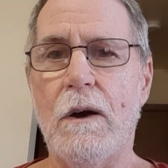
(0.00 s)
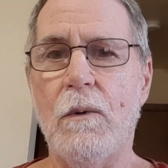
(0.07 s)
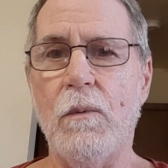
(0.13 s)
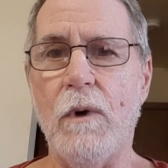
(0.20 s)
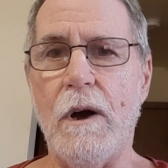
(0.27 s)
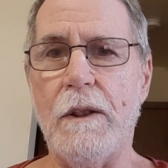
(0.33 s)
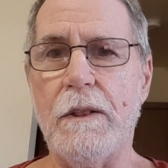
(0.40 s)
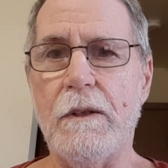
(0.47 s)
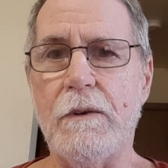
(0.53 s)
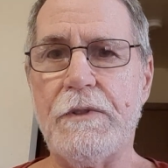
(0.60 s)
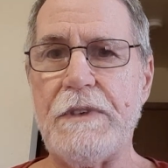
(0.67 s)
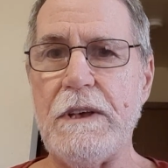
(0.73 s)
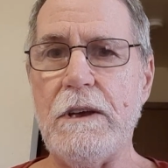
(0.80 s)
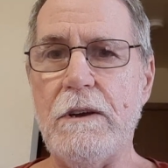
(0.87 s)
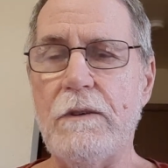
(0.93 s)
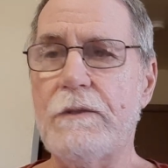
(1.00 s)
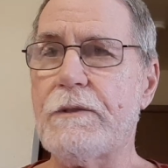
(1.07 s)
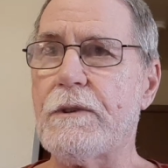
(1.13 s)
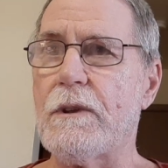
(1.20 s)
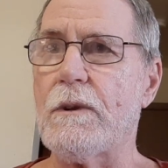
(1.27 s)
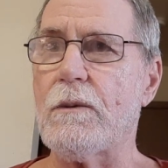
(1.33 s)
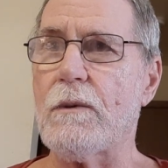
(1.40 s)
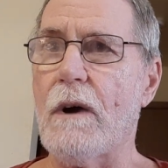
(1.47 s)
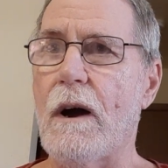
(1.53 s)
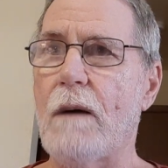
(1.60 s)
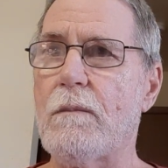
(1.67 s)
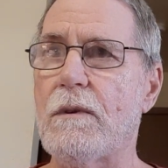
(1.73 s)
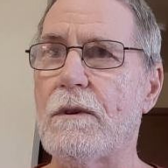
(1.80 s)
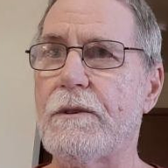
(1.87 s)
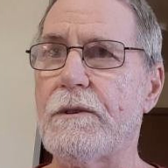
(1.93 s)
when the thieves and the
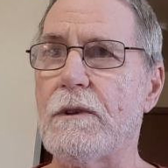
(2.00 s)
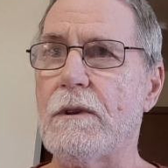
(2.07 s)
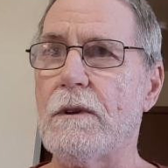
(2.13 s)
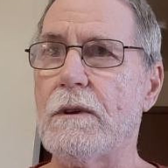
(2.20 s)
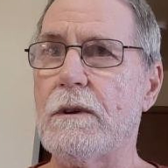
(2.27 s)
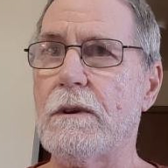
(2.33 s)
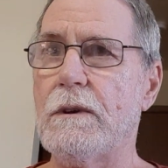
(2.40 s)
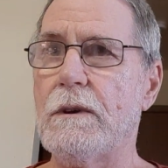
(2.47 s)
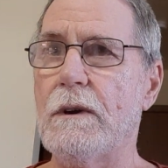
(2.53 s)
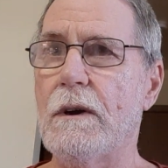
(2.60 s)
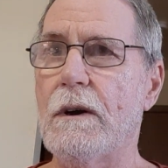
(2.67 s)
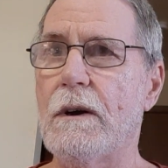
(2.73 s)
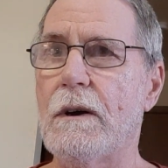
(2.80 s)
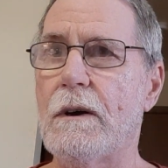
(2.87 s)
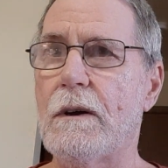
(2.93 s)
robbers and the uh,